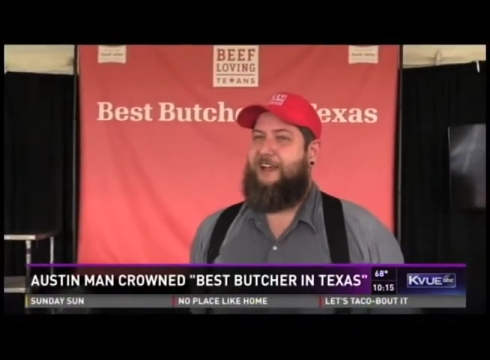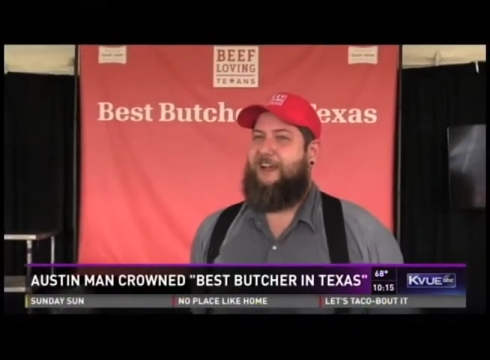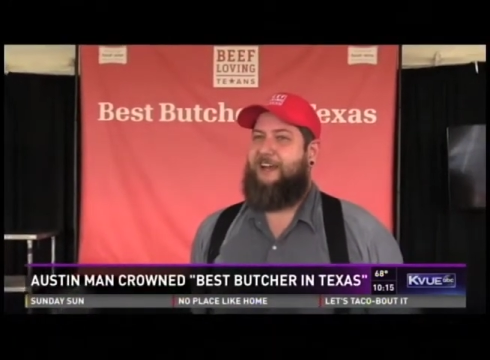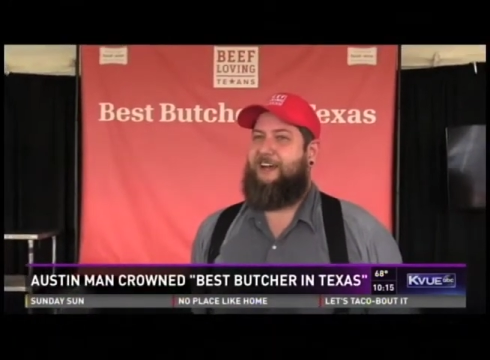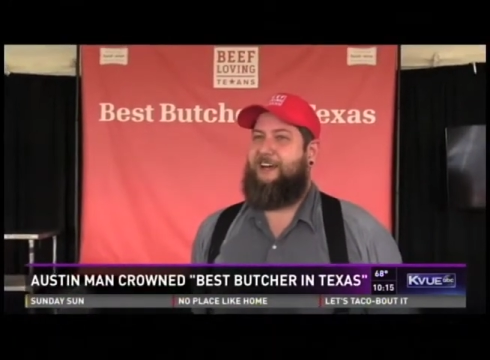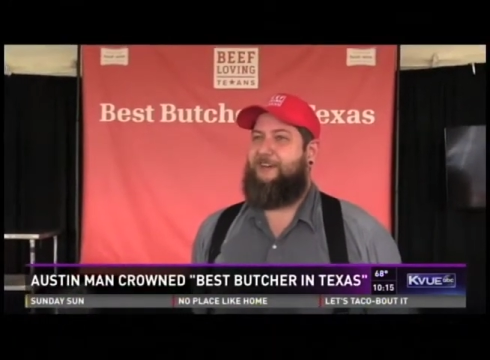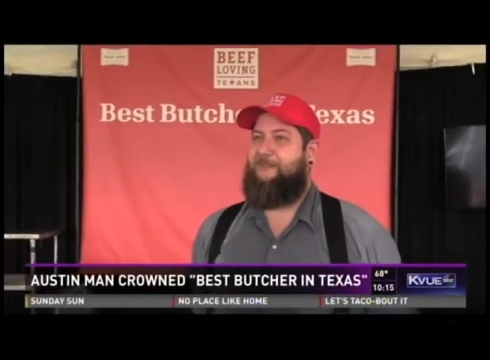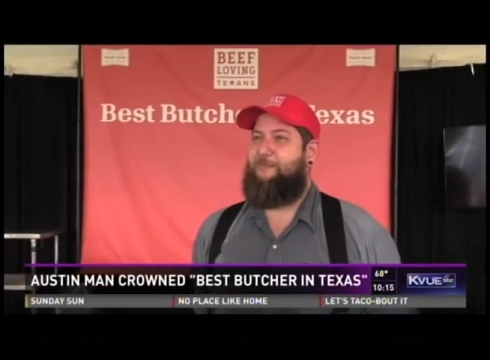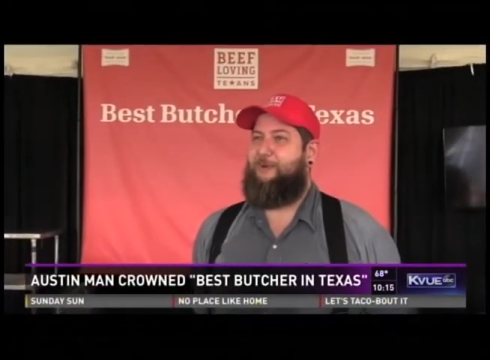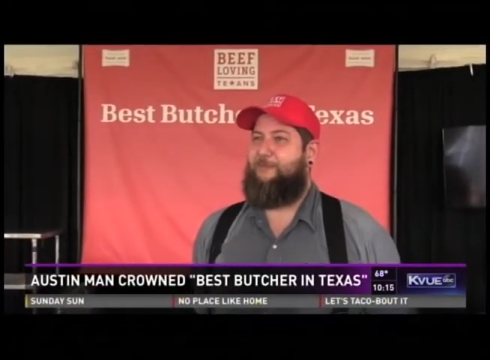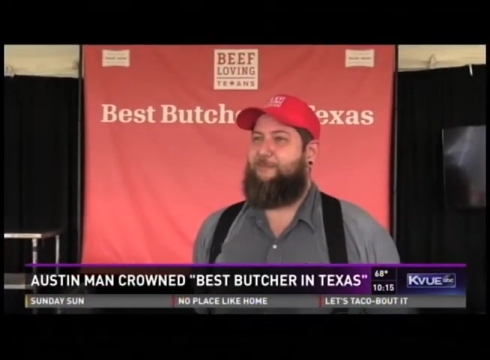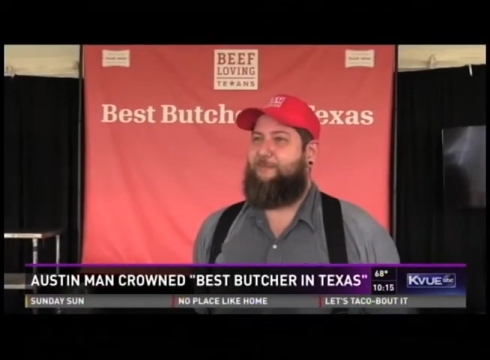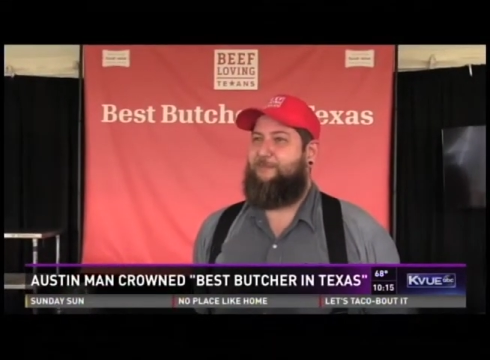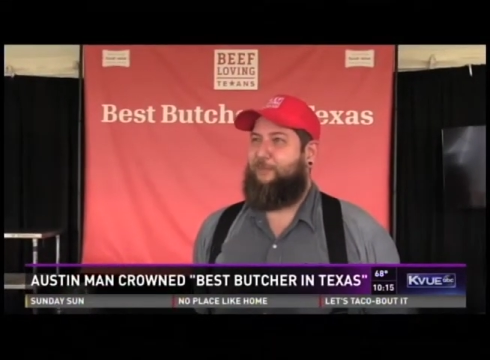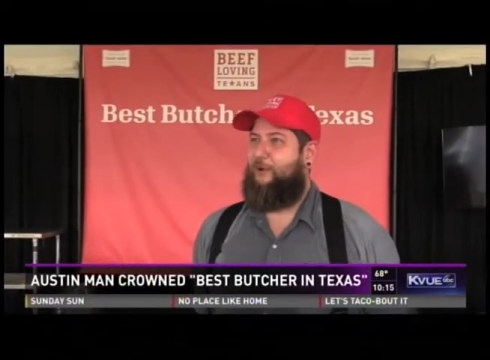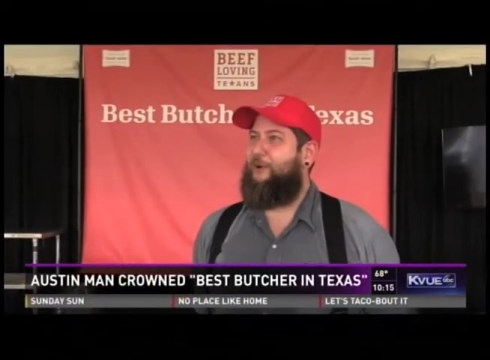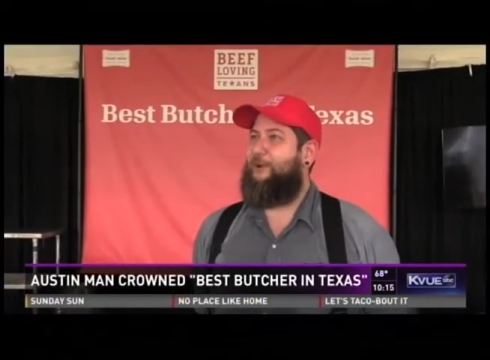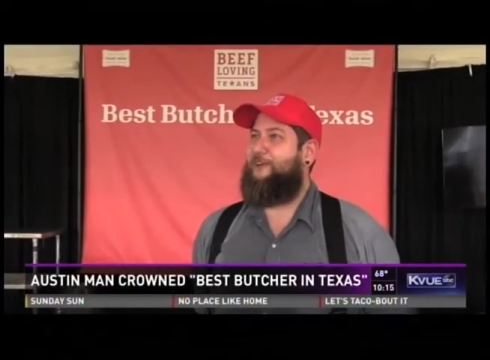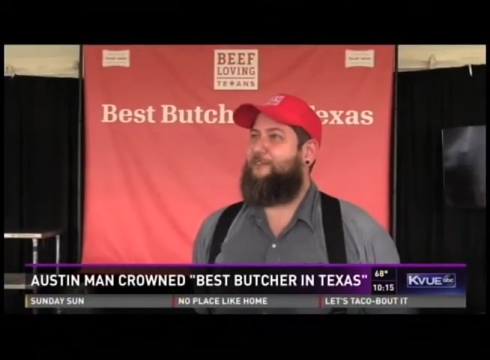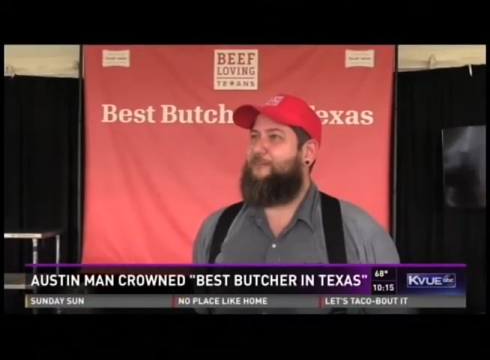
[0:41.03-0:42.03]
uh, but
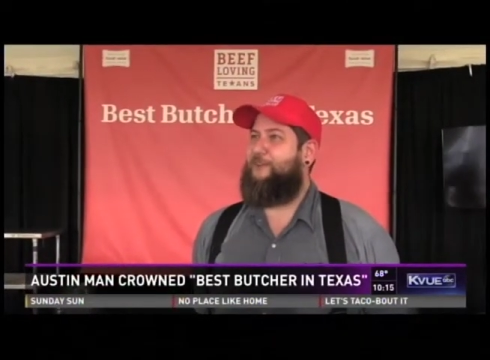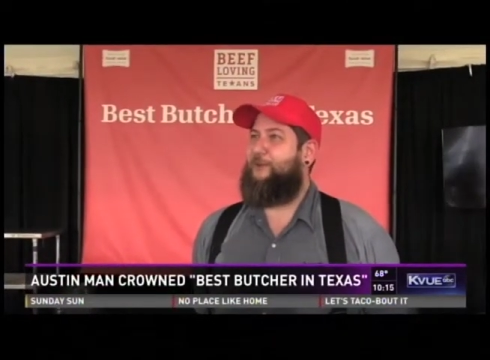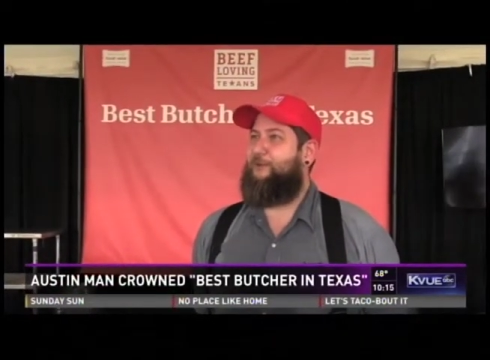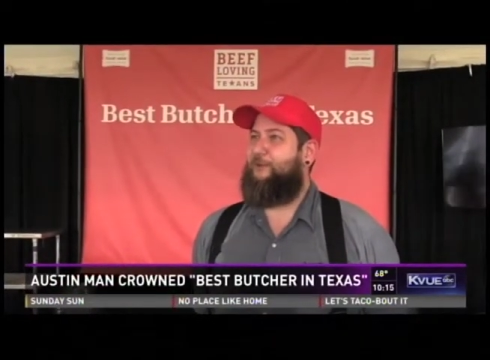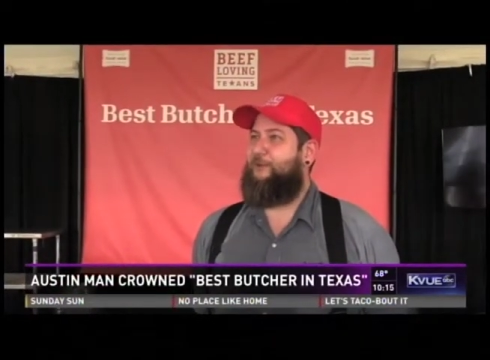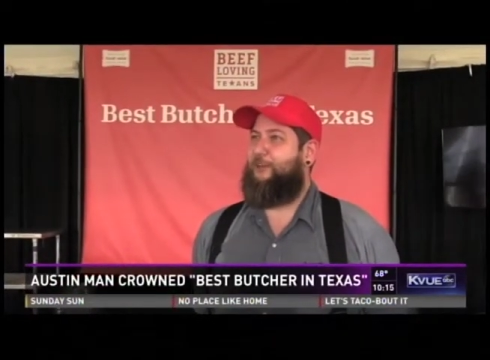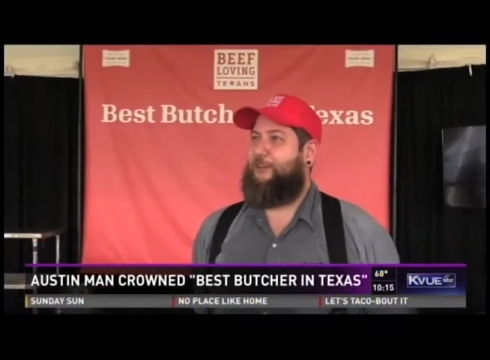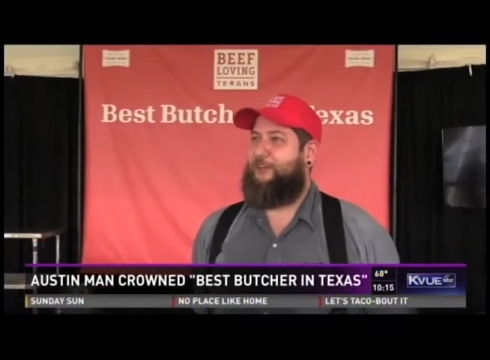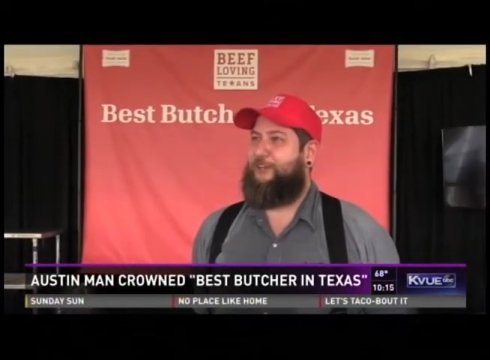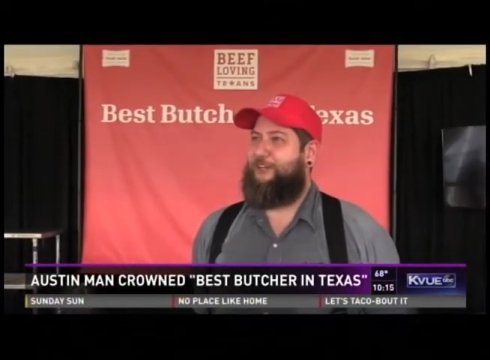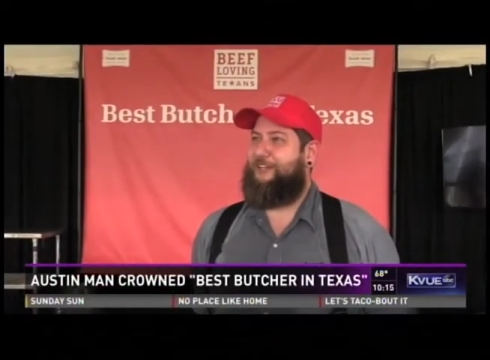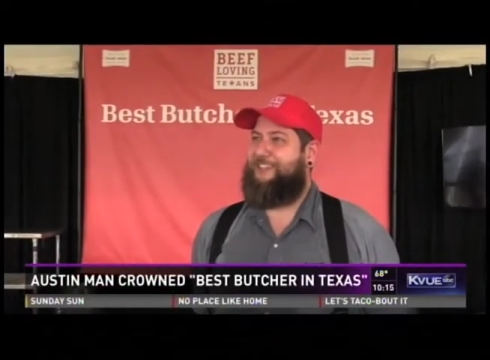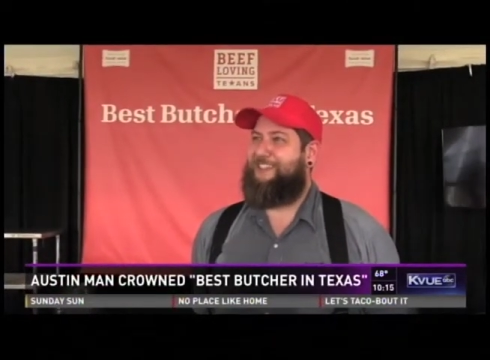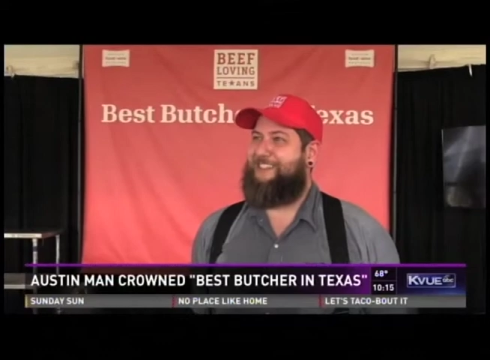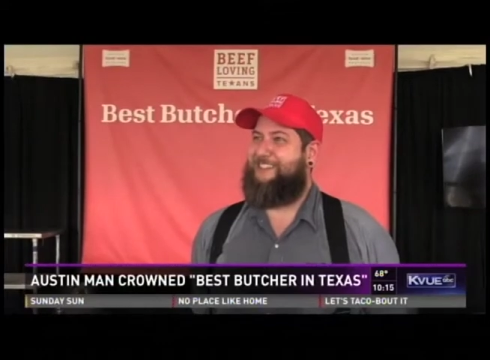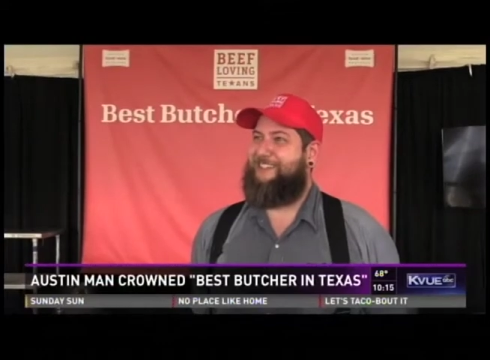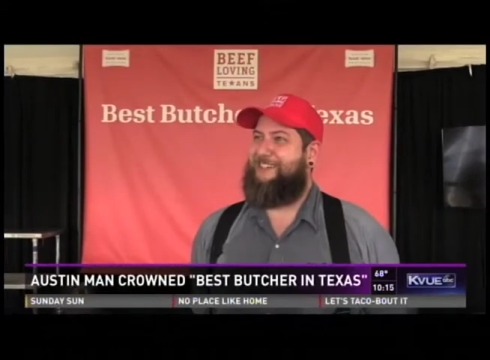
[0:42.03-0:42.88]
boy, it felt really good